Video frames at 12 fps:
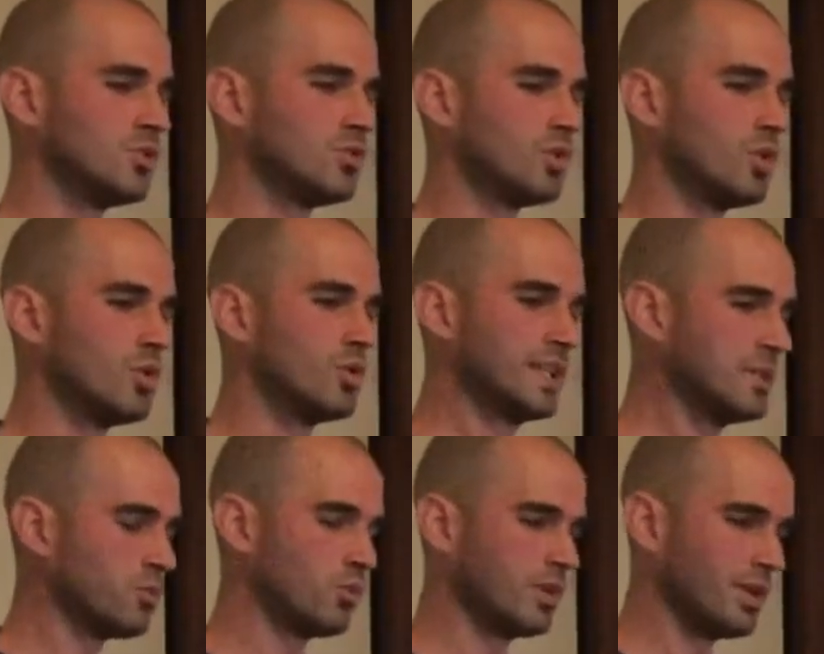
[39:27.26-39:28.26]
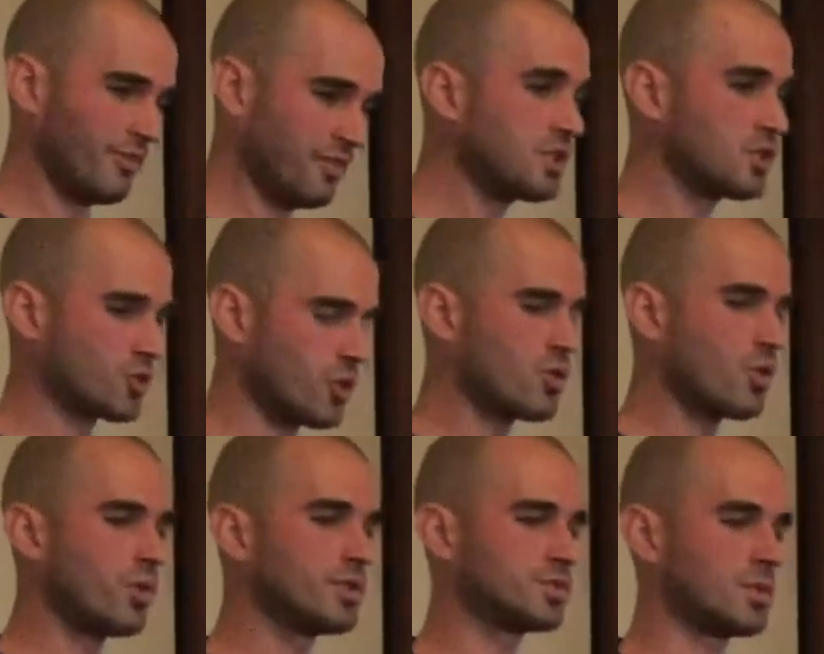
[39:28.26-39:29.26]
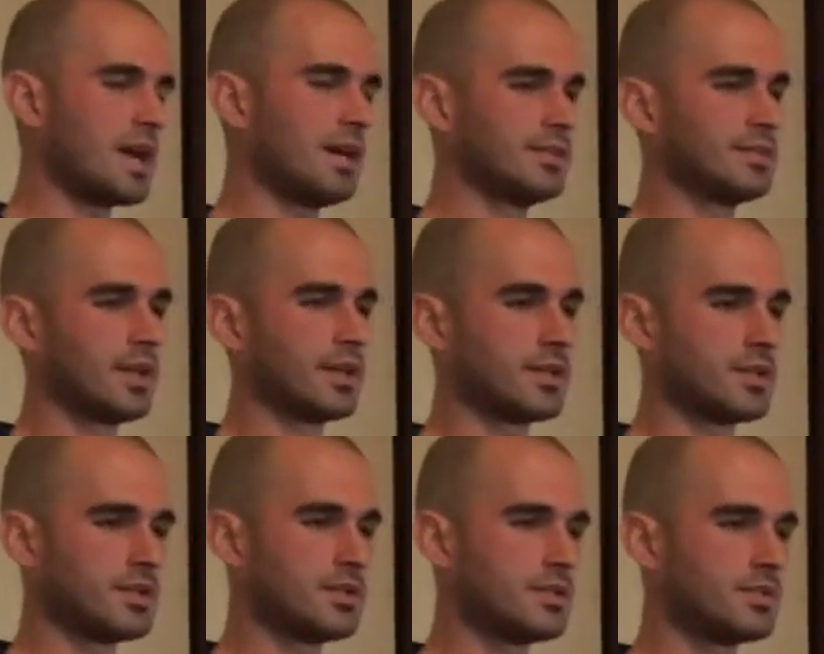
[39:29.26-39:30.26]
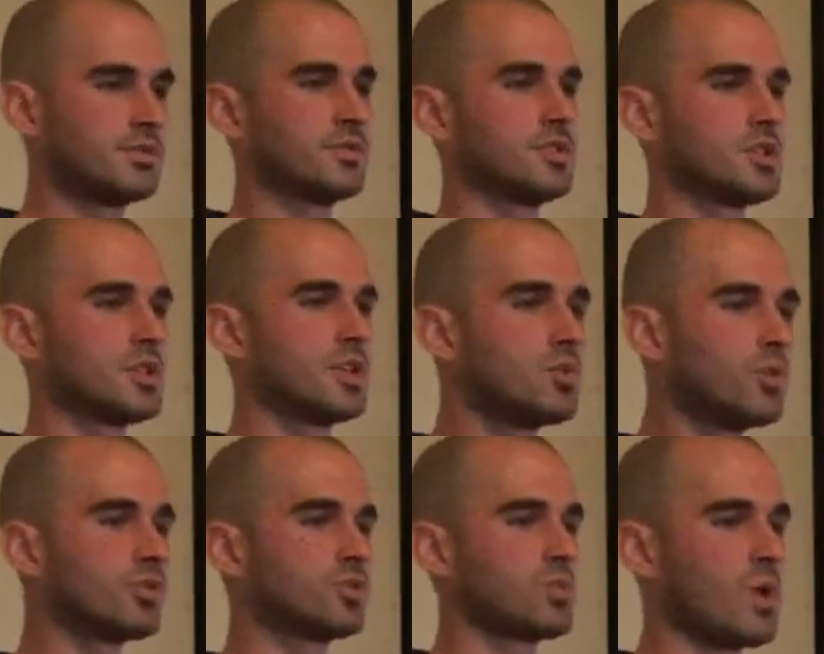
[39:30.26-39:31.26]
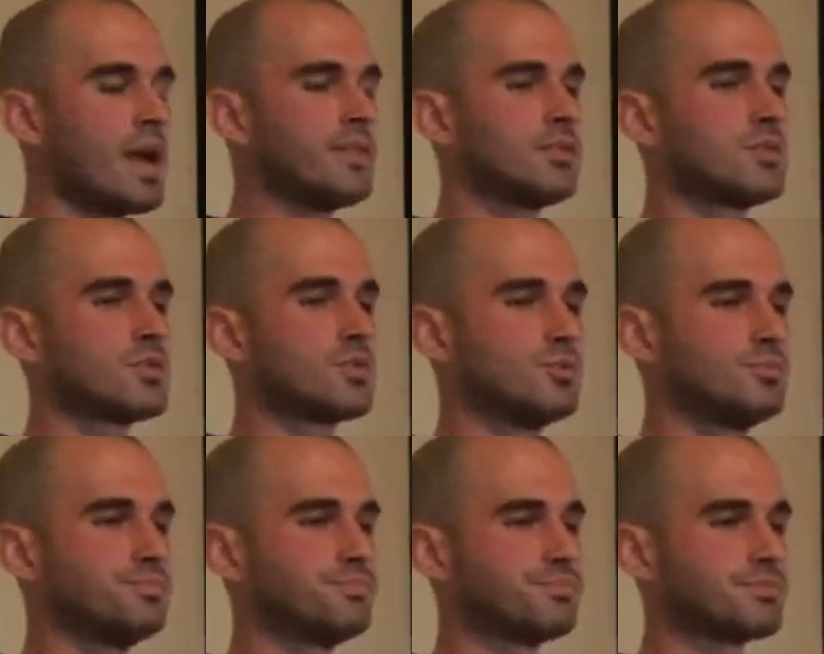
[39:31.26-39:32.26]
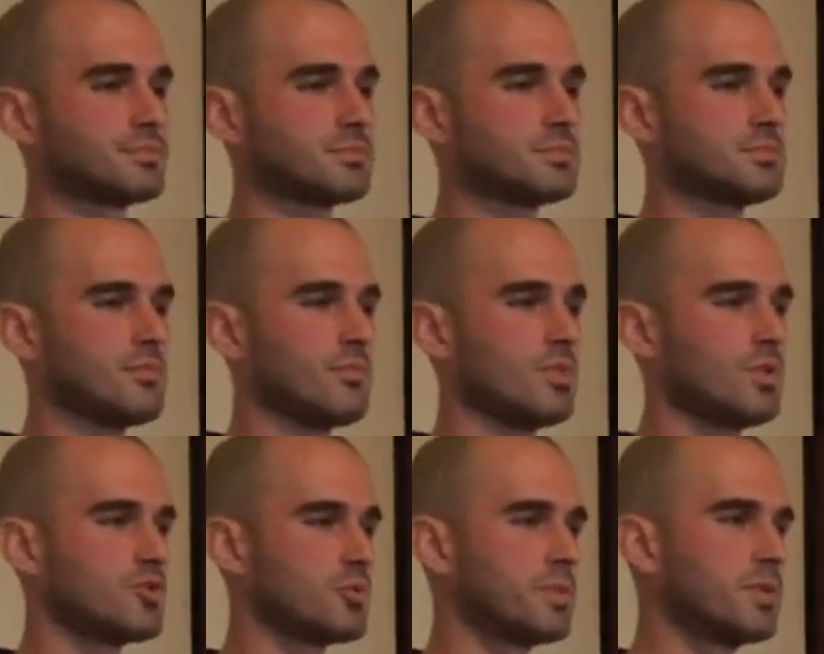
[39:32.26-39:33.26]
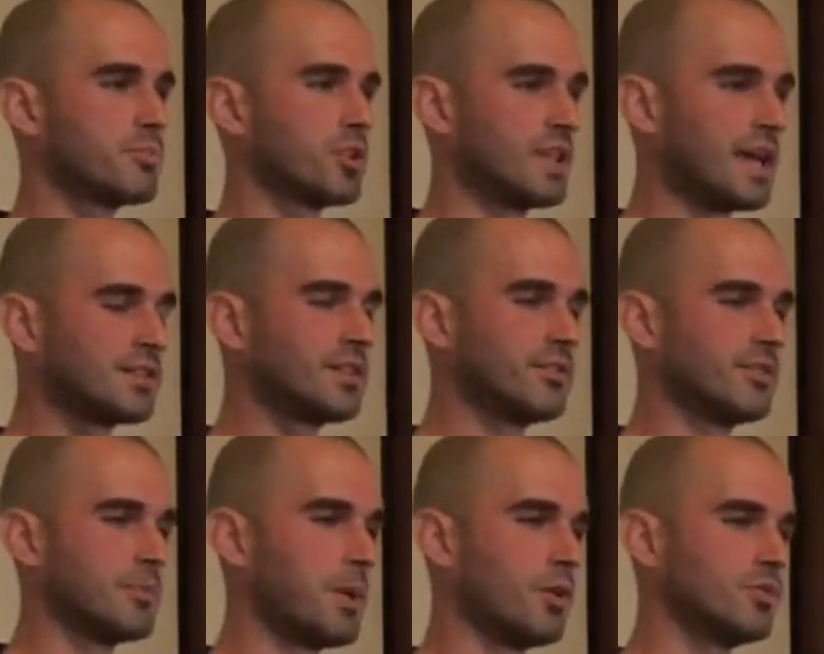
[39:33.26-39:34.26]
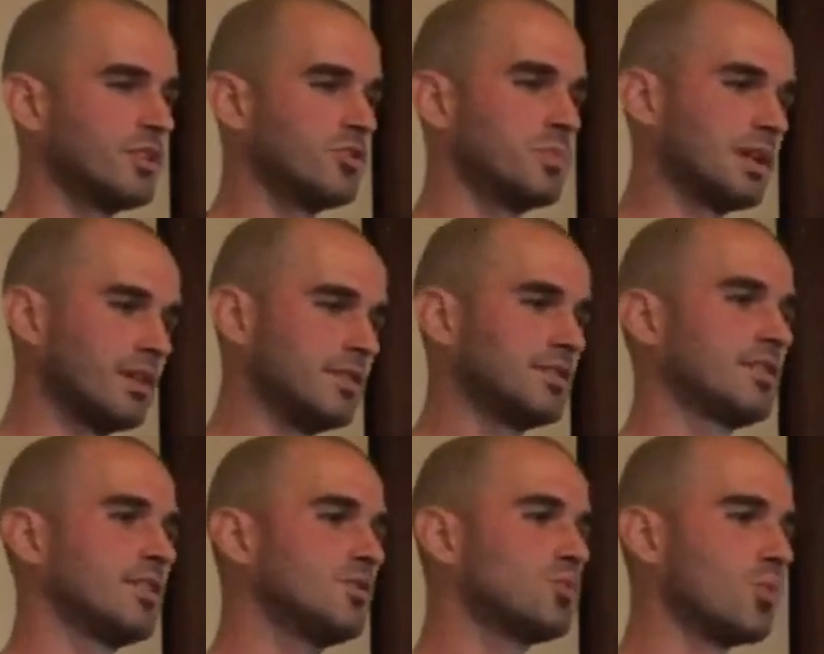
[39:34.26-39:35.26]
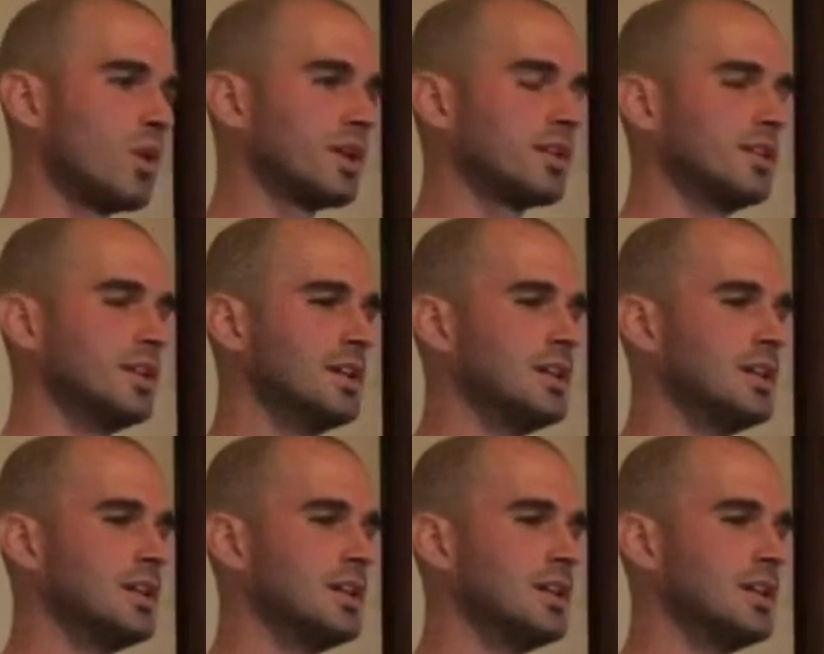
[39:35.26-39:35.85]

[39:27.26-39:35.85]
So you know, I think Shoko was right. Like he he was right to to be protective about this because it's his work.